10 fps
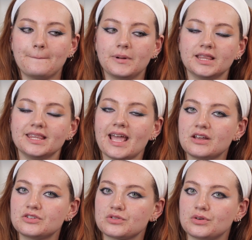but
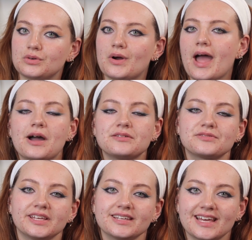natural. I was
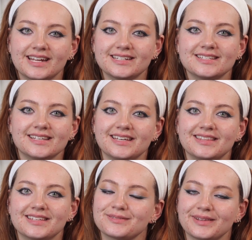really excited to see
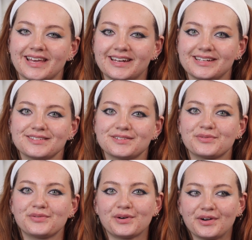this one land at
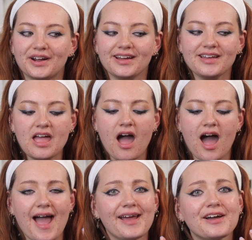Sephora.
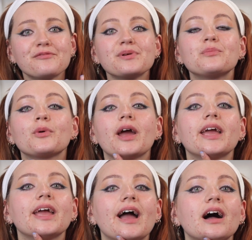I have been
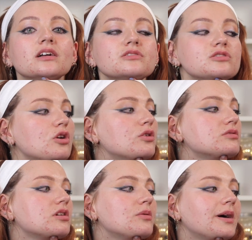breaking out so
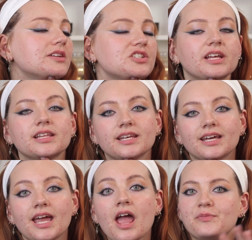much
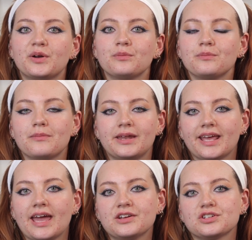lately. I've been on
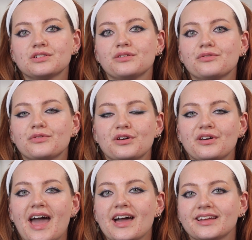medication
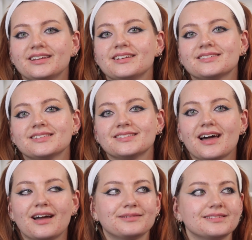for acne since
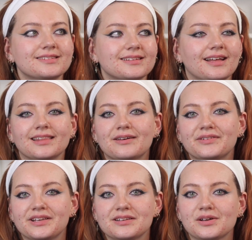I was
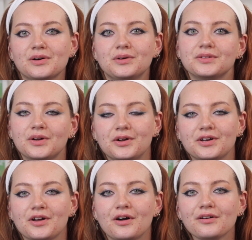11 years old,
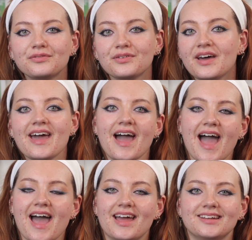on and off,
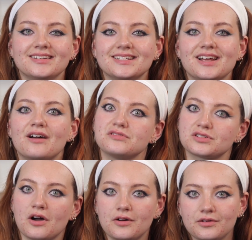and I've
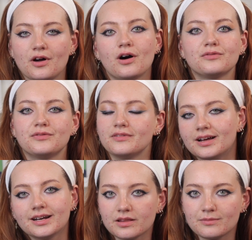just gone off
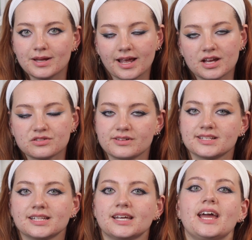another medication
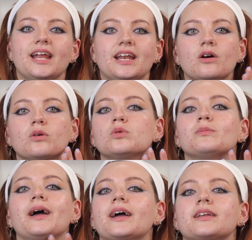recently and all
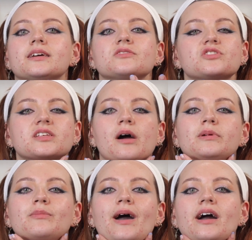my acne is just
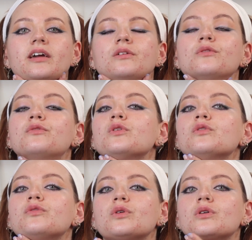coming back in
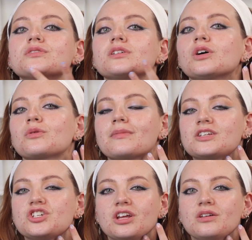full force along my
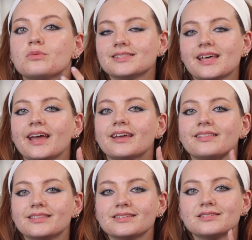chin. It's
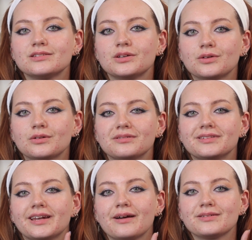like this knew
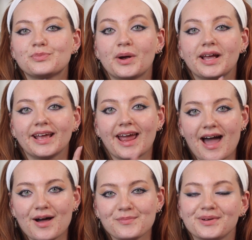that I was breaking
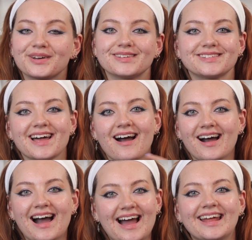out because
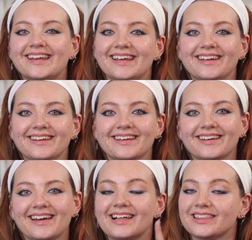I need
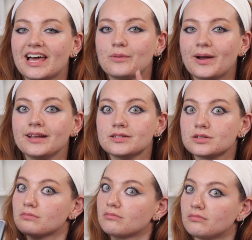a lightweight,